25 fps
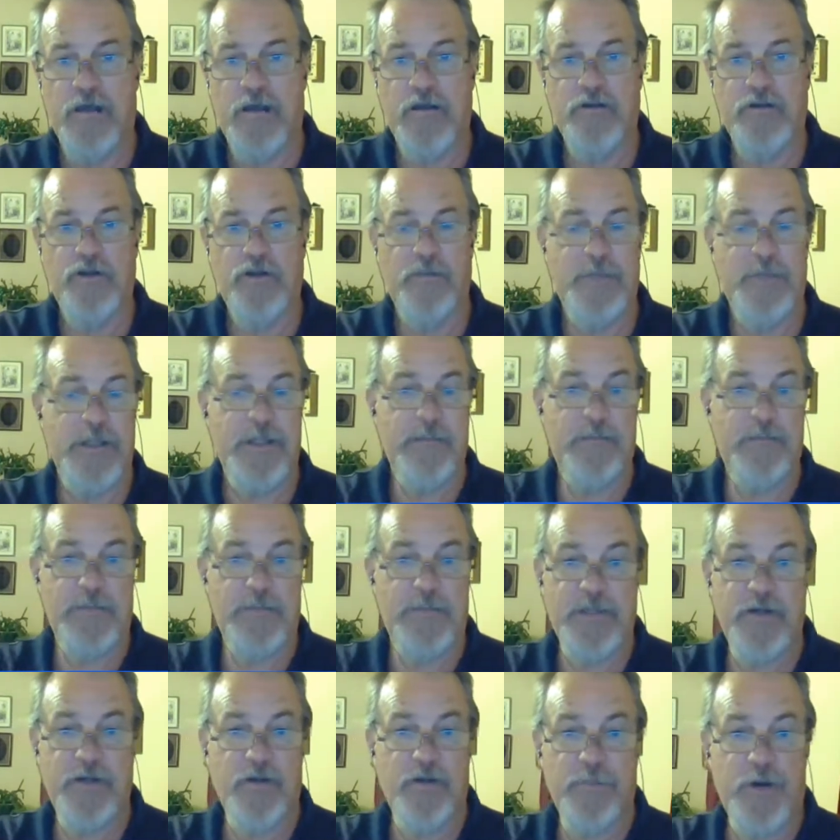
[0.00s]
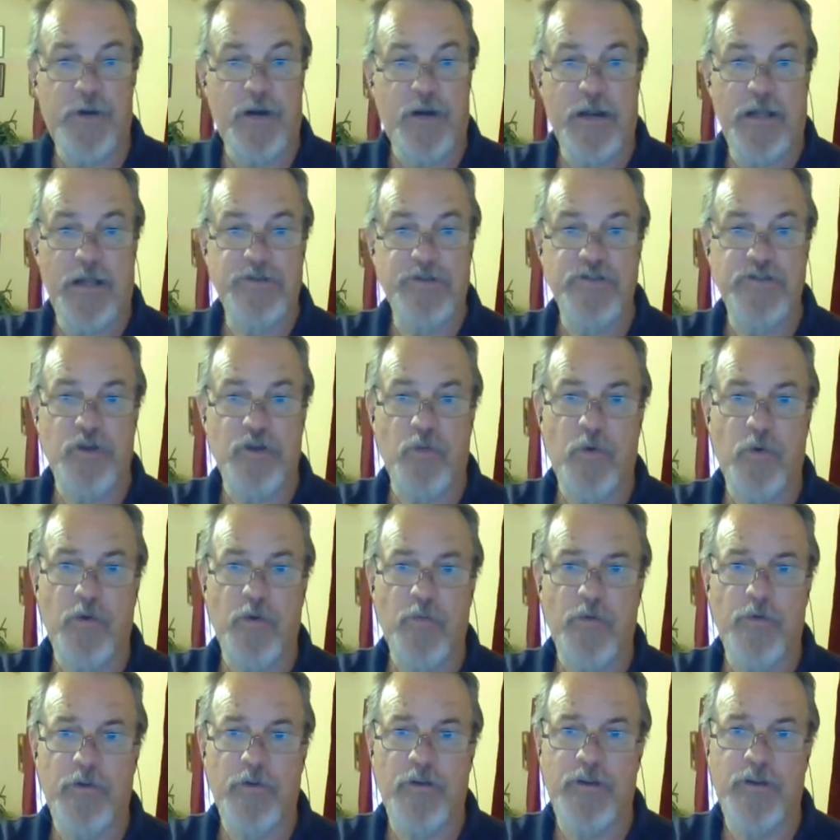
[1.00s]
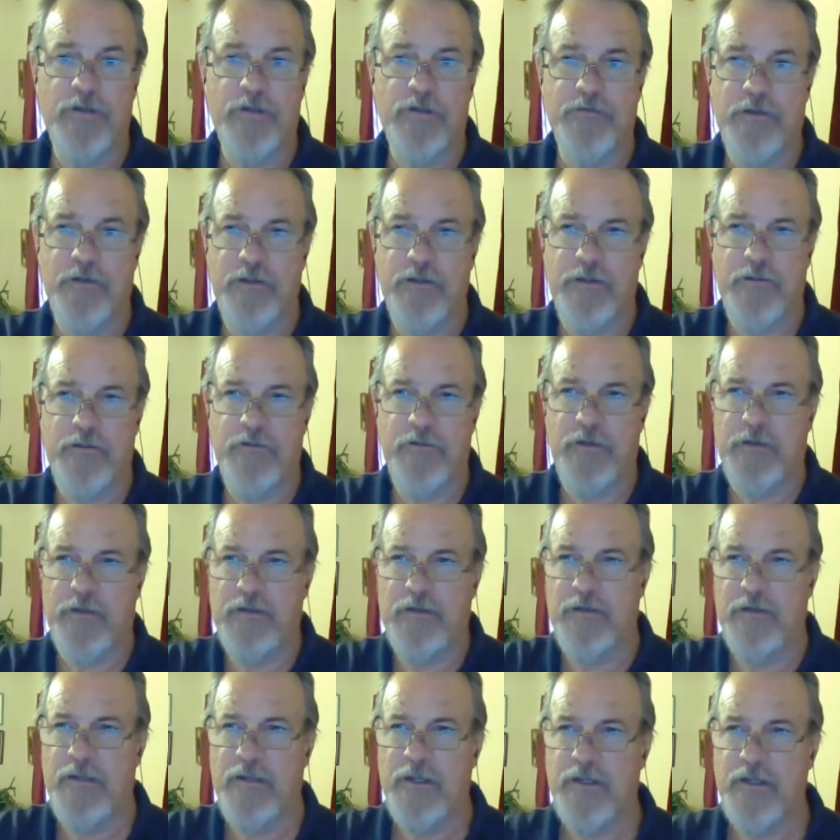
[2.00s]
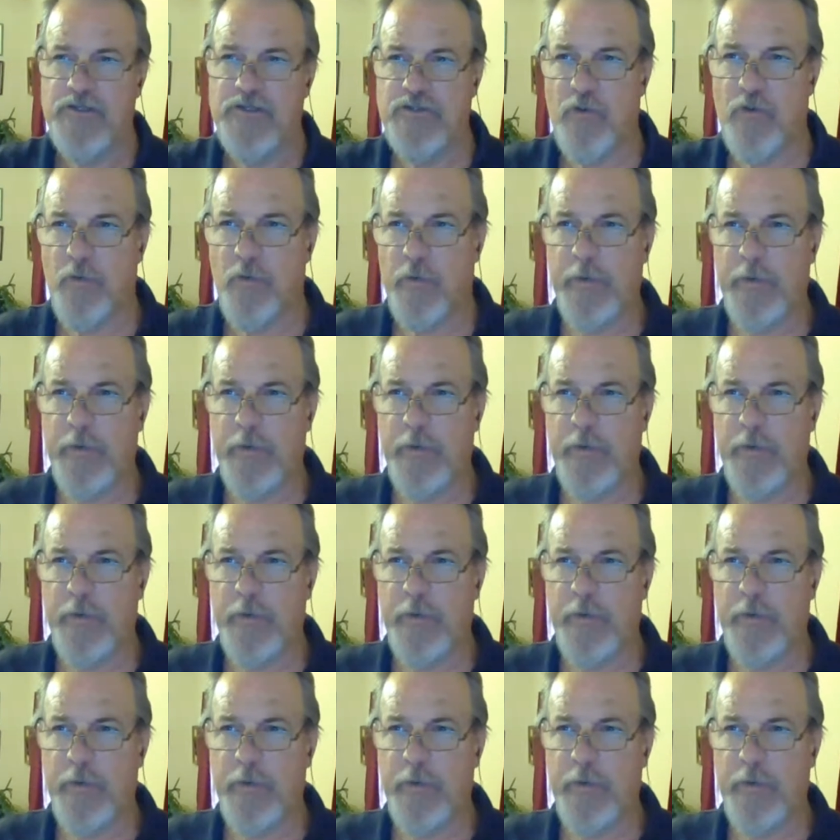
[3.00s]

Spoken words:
could be leader burnout. So what